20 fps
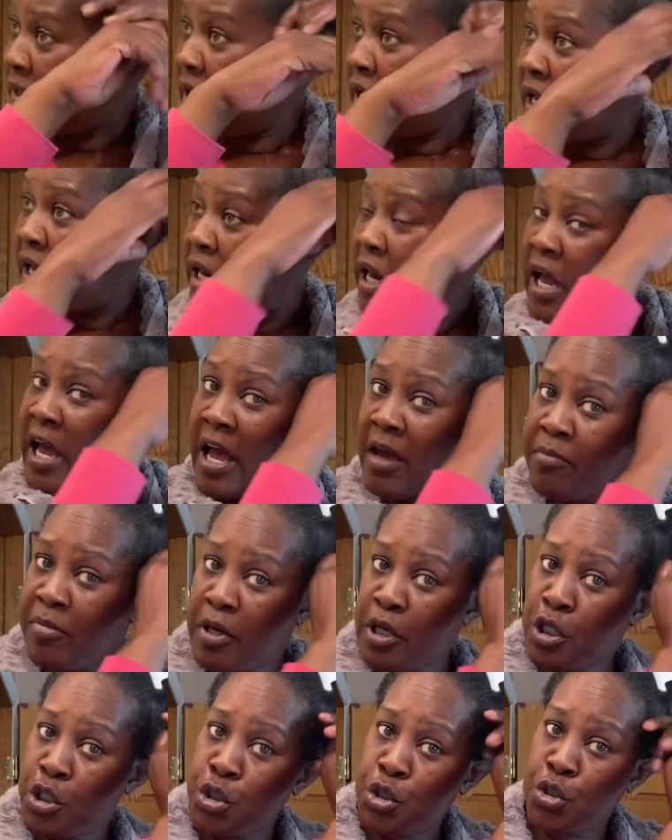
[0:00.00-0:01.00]
And I have been
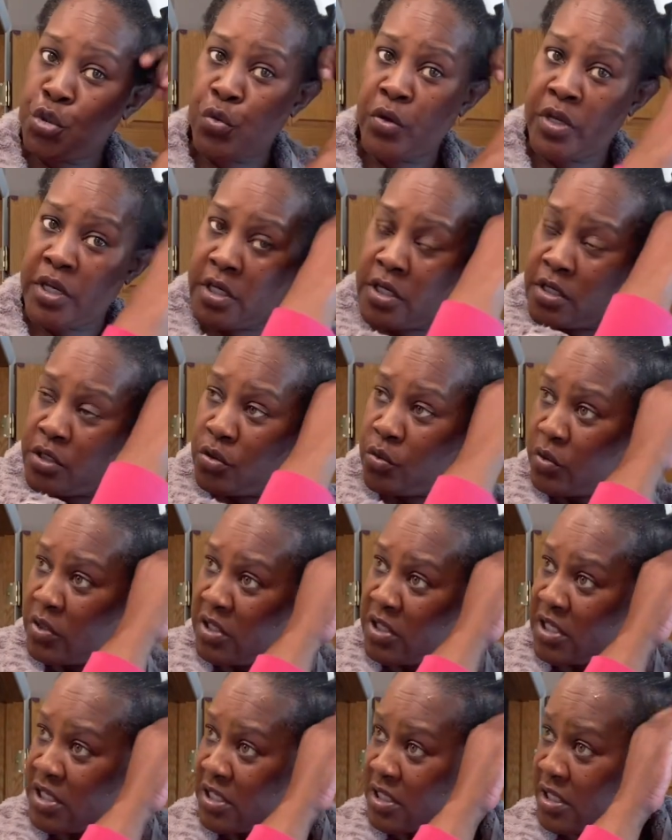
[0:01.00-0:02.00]
enjoying doing
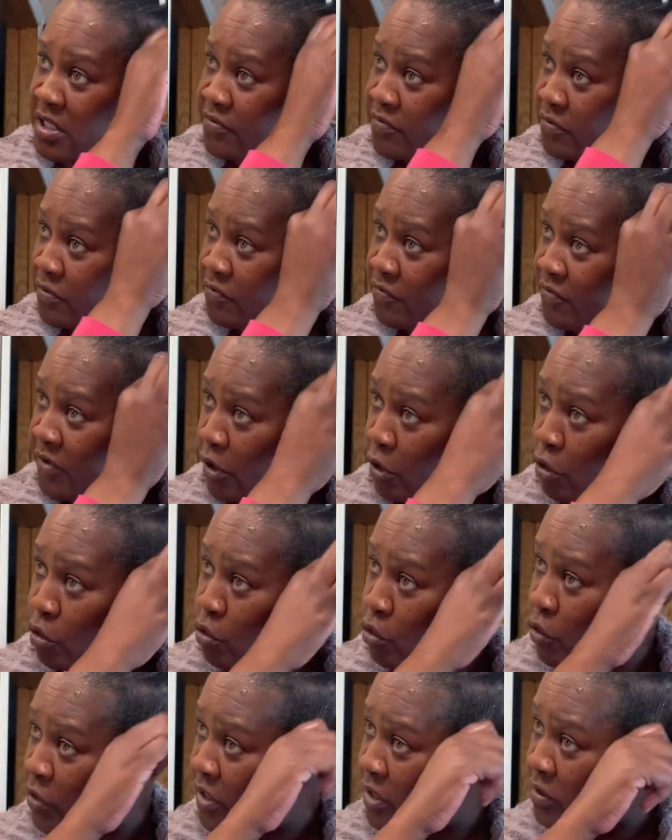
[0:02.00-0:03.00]
just the finger
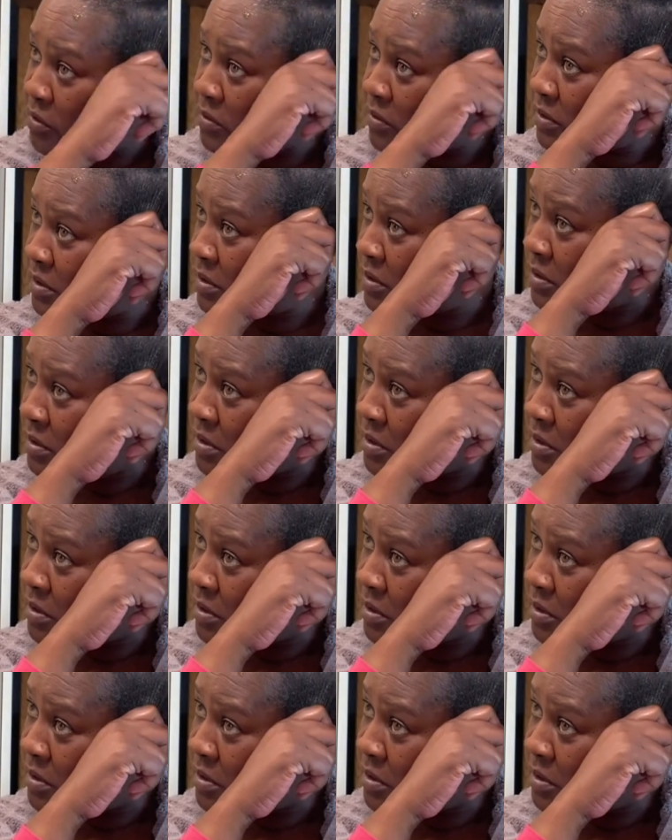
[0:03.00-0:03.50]
coils.